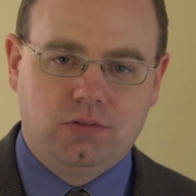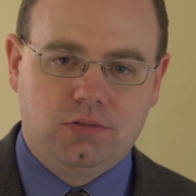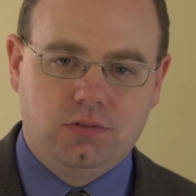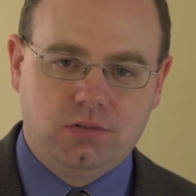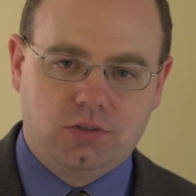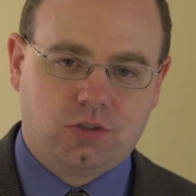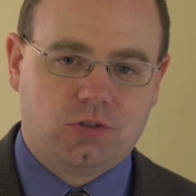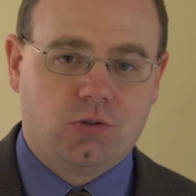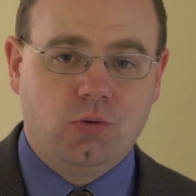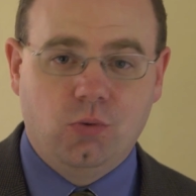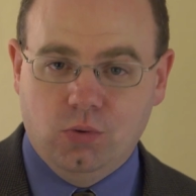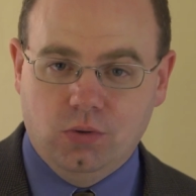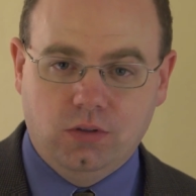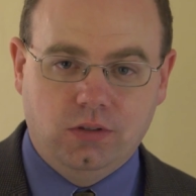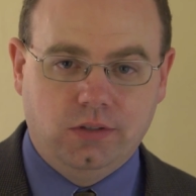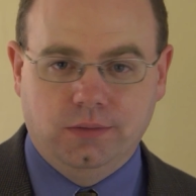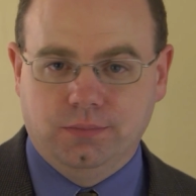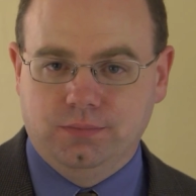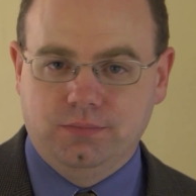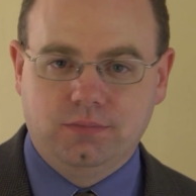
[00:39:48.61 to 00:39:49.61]

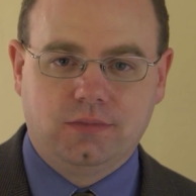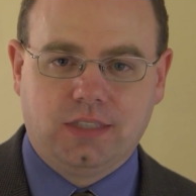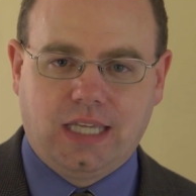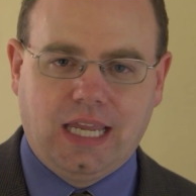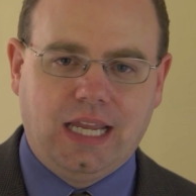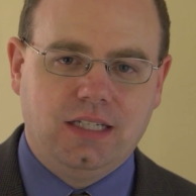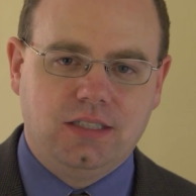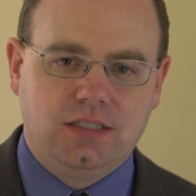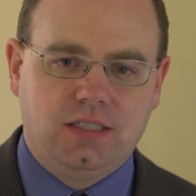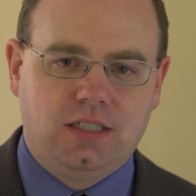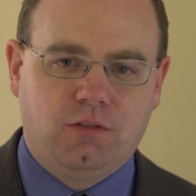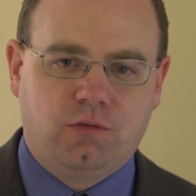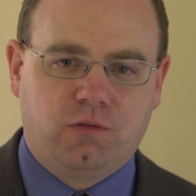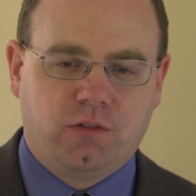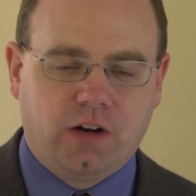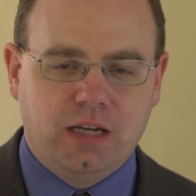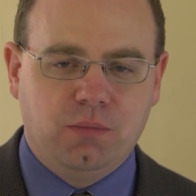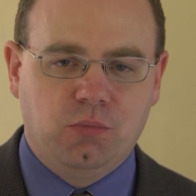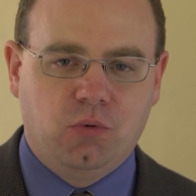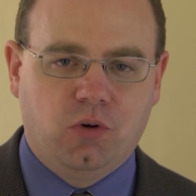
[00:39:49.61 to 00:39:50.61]
school Keynesian
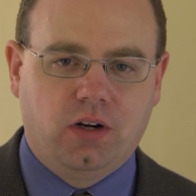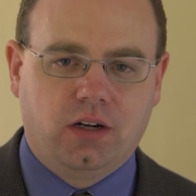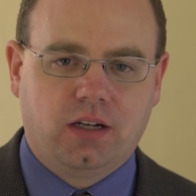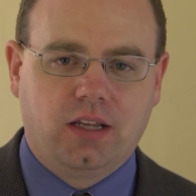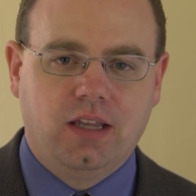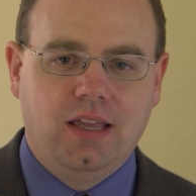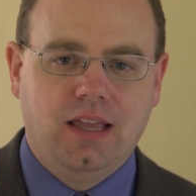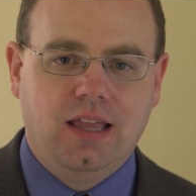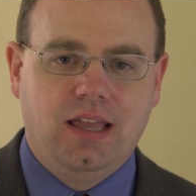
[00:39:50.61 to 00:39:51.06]
framework,